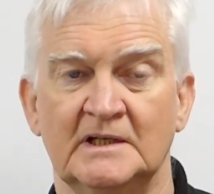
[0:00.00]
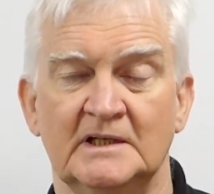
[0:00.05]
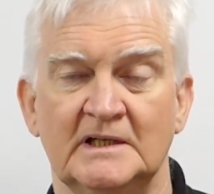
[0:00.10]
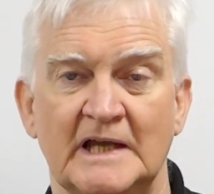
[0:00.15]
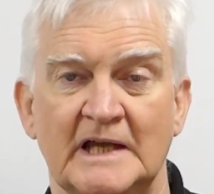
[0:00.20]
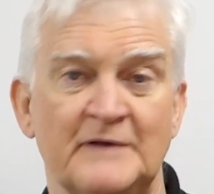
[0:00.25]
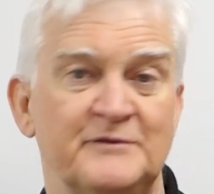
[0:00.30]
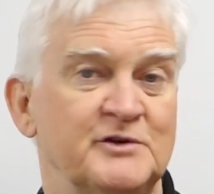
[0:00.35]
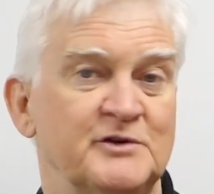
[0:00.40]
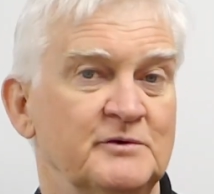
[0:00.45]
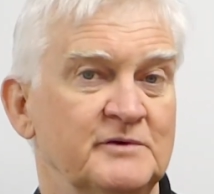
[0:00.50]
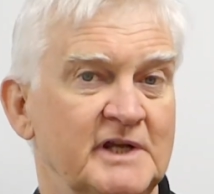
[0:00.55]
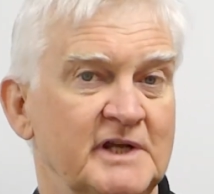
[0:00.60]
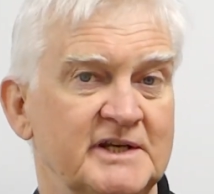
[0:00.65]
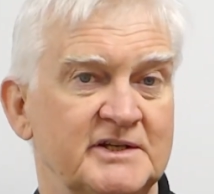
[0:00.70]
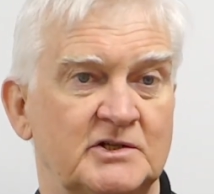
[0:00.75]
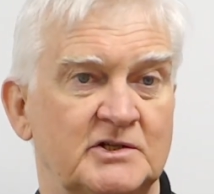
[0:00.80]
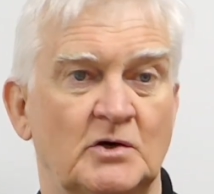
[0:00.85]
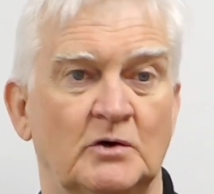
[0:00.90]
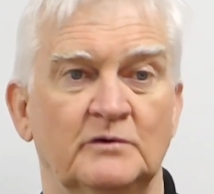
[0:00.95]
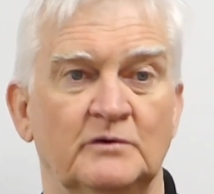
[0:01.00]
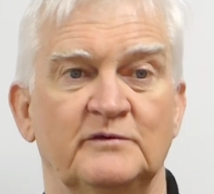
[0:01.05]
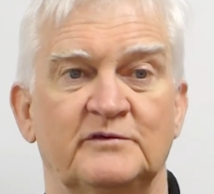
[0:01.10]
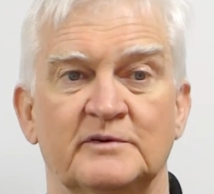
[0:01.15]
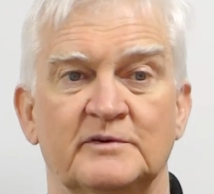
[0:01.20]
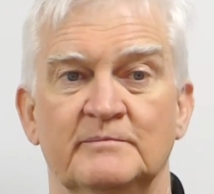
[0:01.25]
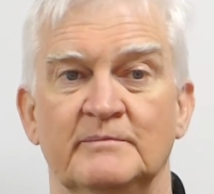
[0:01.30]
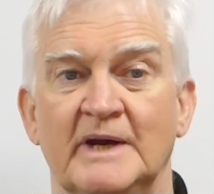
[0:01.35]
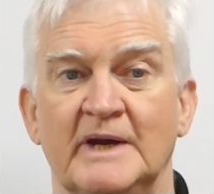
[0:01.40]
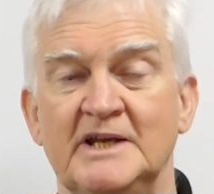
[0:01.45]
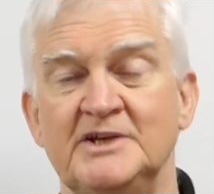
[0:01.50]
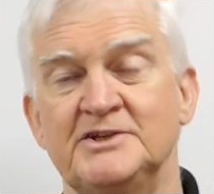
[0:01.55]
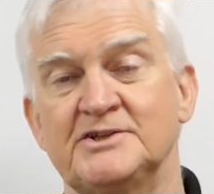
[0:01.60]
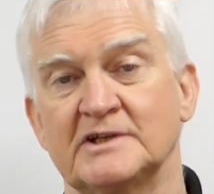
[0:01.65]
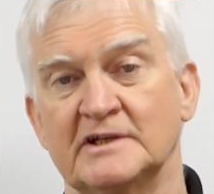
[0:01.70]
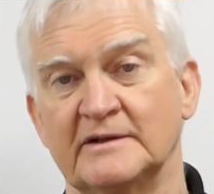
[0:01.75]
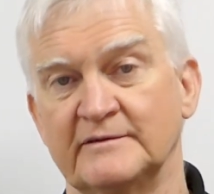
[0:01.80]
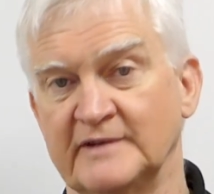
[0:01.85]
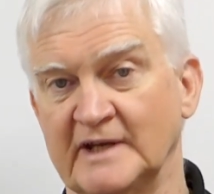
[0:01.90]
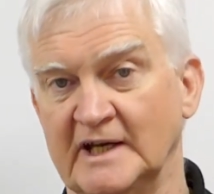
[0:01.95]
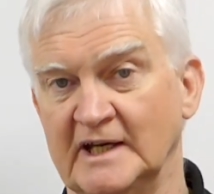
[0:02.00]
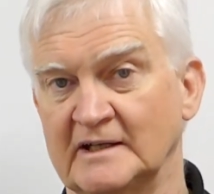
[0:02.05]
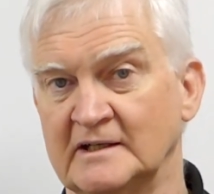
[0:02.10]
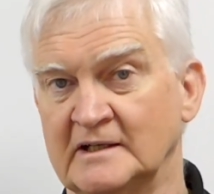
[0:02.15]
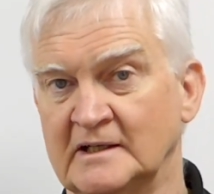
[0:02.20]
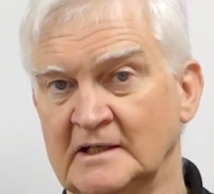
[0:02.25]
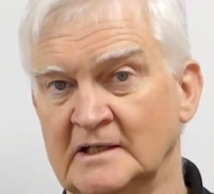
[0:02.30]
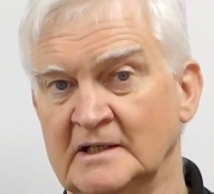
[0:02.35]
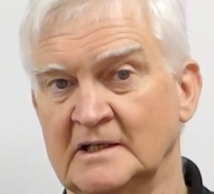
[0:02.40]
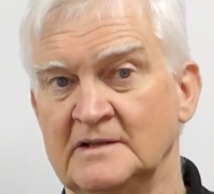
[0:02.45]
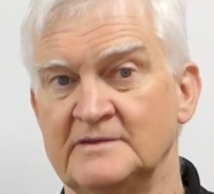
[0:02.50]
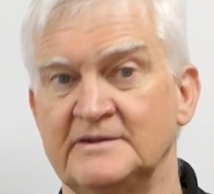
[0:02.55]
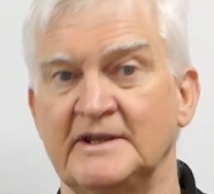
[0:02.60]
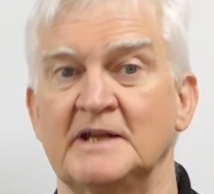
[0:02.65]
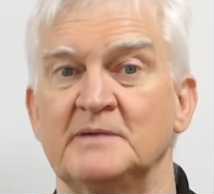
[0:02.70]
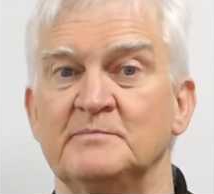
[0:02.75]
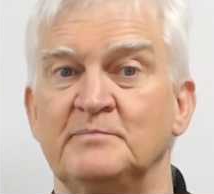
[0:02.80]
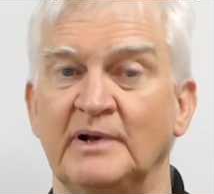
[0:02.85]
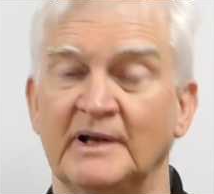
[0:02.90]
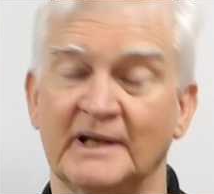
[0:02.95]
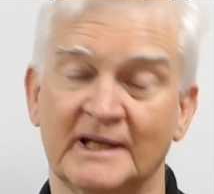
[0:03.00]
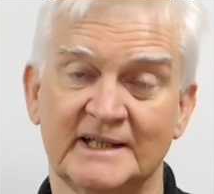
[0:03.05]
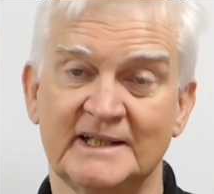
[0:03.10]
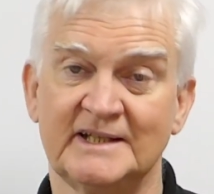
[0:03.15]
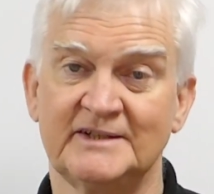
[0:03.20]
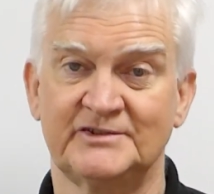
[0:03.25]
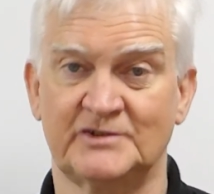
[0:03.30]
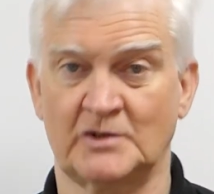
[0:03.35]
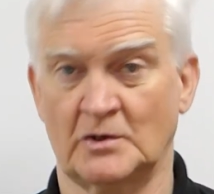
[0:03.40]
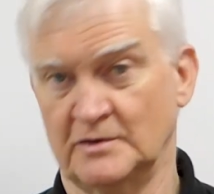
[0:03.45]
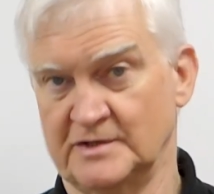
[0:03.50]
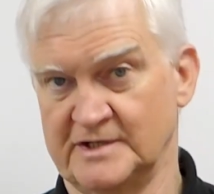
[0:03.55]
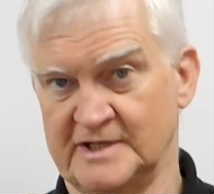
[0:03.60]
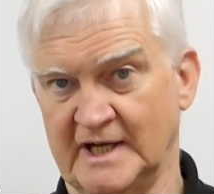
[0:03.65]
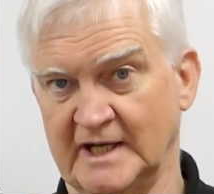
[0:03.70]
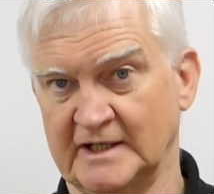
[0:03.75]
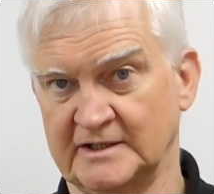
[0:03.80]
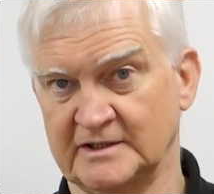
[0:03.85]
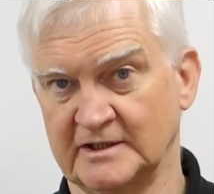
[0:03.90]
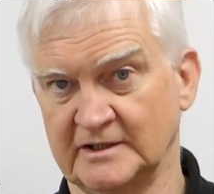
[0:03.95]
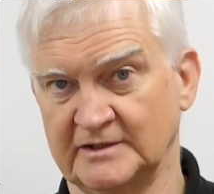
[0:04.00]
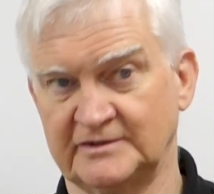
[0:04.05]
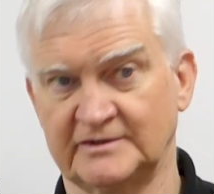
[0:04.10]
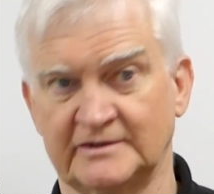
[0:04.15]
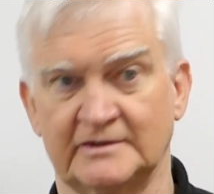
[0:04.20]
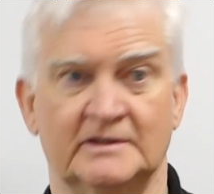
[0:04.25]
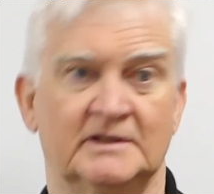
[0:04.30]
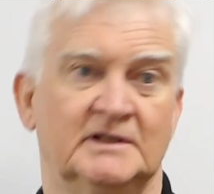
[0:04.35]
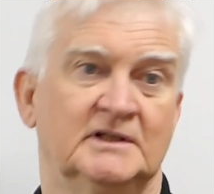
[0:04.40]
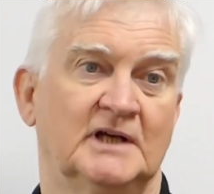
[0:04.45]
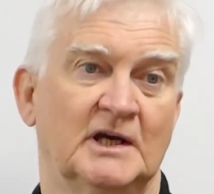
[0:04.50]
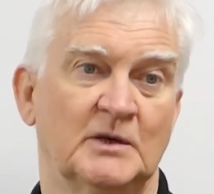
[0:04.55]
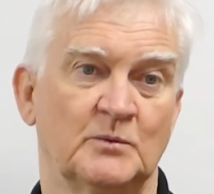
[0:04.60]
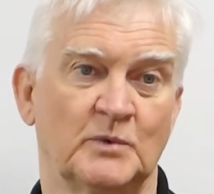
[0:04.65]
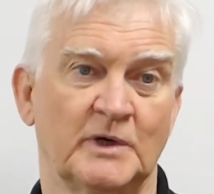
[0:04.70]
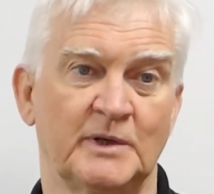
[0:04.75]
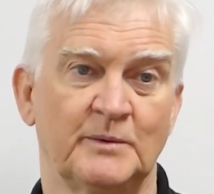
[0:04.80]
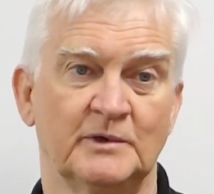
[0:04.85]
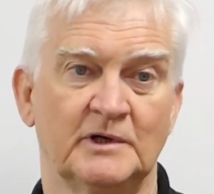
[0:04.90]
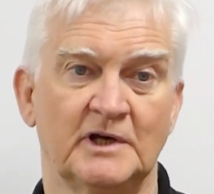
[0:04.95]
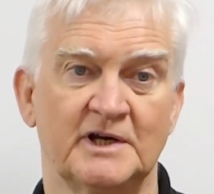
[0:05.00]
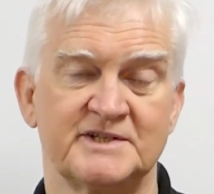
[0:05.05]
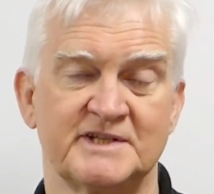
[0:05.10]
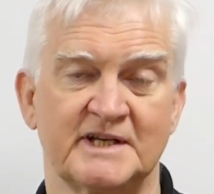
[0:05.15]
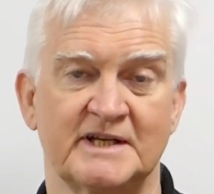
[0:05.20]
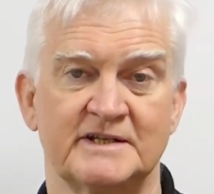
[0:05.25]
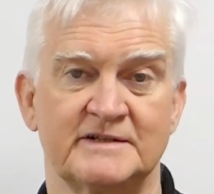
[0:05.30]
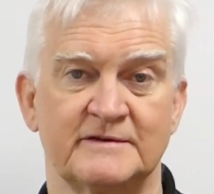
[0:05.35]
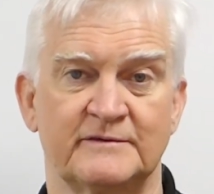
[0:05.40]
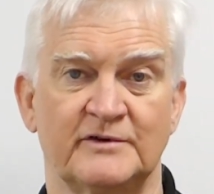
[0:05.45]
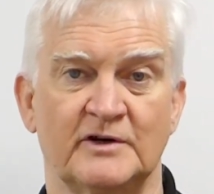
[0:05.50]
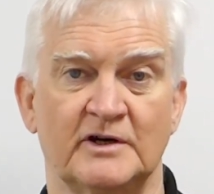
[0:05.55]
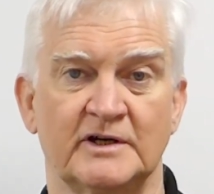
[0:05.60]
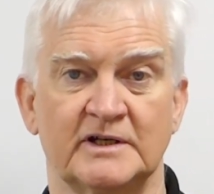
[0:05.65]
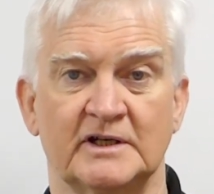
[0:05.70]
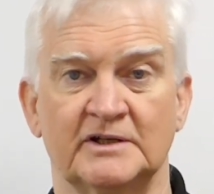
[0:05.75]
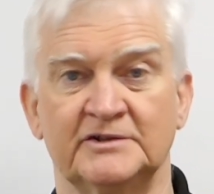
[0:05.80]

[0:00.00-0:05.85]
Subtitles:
If you need confirmation of that, then please contact us and we will identify a